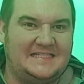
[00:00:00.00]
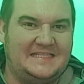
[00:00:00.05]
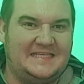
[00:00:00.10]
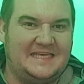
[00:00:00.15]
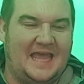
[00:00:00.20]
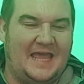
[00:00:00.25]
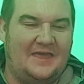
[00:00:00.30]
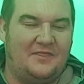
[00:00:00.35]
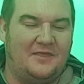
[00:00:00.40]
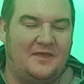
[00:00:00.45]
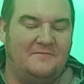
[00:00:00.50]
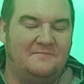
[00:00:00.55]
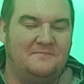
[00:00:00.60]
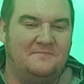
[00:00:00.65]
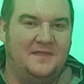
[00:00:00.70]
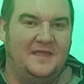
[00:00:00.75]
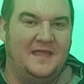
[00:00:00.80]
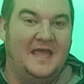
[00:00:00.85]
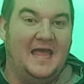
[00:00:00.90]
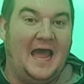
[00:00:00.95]
together.
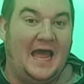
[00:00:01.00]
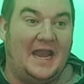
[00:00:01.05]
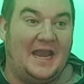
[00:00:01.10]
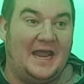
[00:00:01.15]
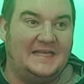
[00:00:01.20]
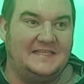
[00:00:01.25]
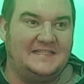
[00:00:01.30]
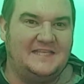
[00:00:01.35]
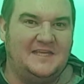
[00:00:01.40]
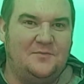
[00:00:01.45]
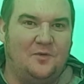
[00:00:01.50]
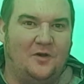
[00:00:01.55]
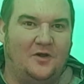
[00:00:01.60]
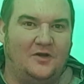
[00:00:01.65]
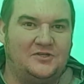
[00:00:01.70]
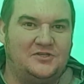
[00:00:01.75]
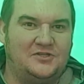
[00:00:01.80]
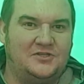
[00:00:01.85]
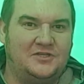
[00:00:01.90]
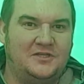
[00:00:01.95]
And as they
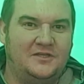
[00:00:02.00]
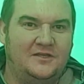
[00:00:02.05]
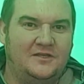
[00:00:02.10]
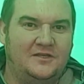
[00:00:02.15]
watched,